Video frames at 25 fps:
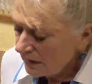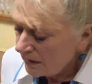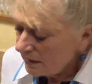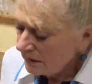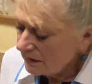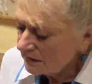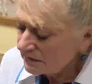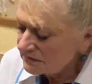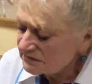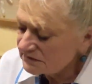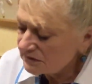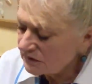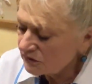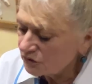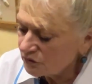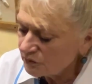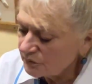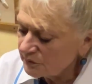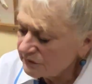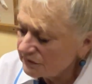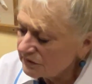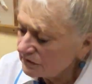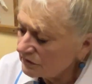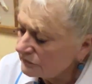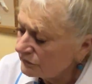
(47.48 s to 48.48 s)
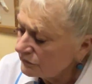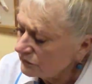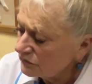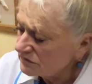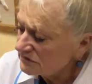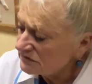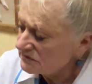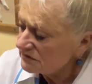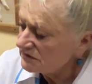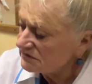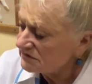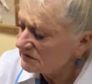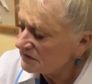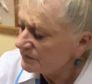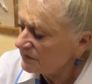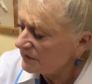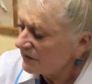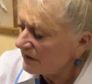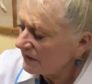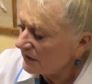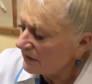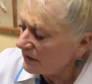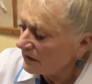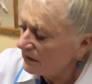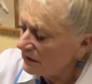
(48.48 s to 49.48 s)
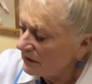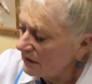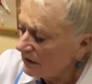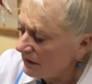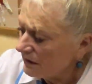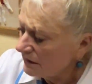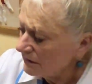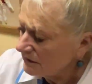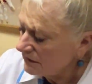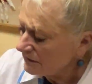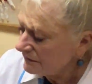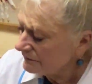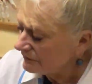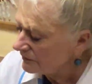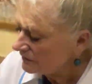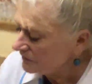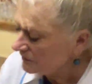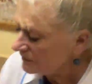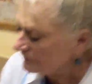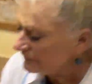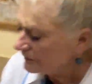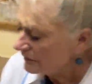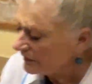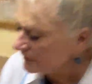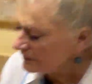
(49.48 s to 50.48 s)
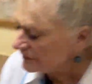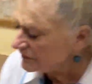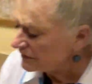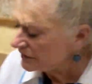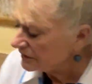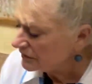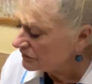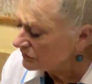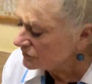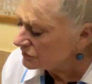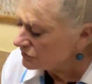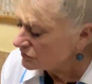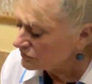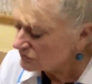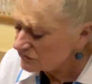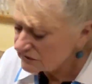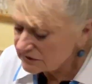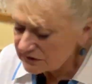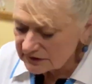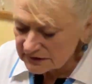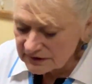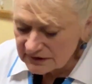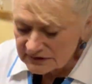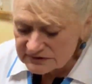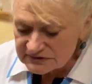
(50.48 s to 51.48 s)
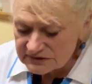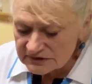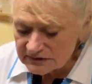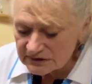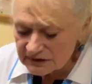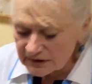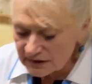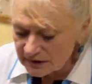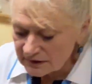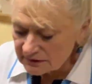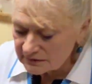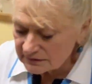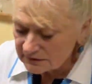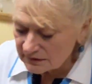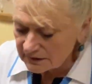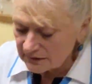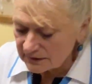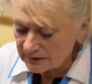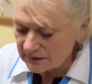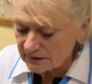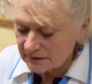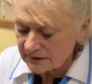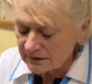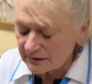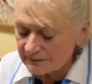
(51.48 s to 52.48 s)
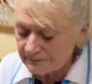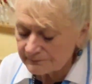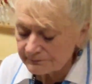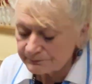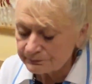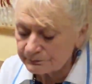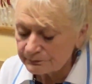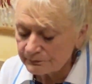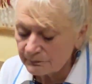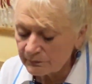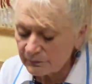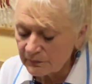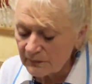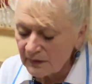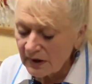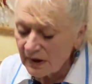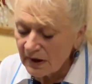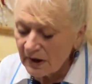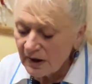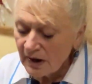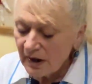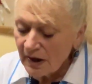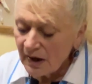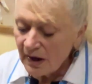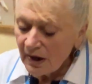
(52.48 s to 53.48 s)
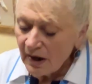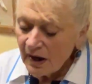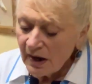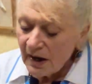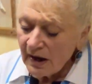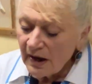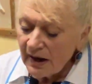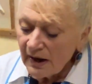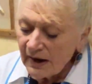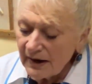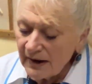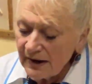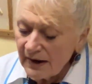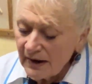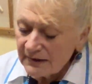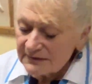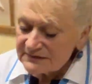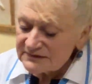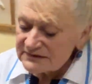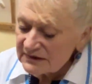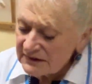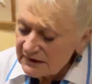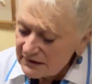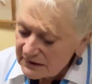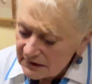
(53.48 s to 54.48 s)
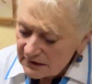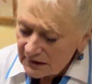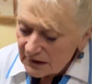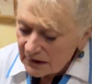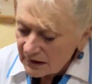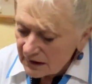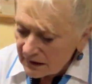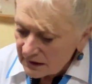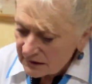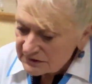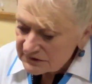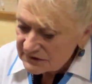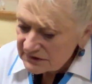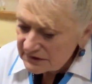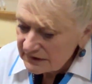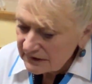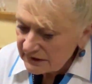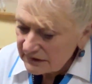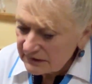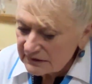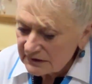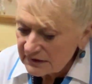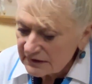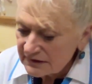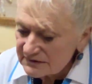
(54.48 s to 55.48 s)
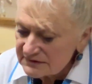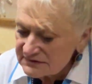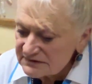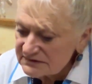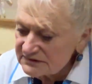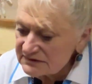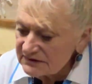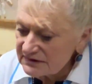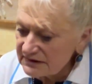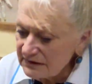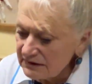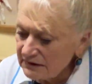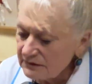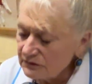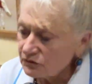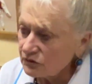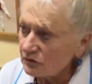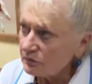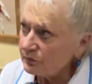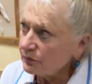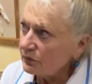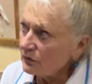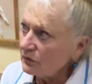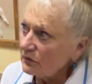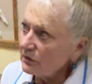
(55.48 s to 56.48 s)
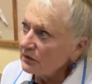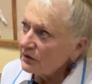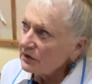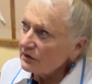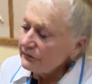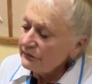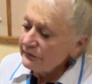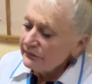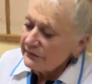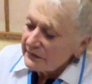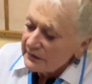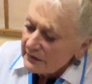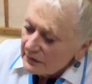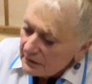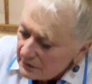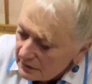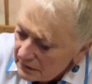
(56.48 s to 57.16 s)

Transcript: In the cubital fossa, the brachial artery will divide into the radial and ulnar. Axillary artery, it has three topography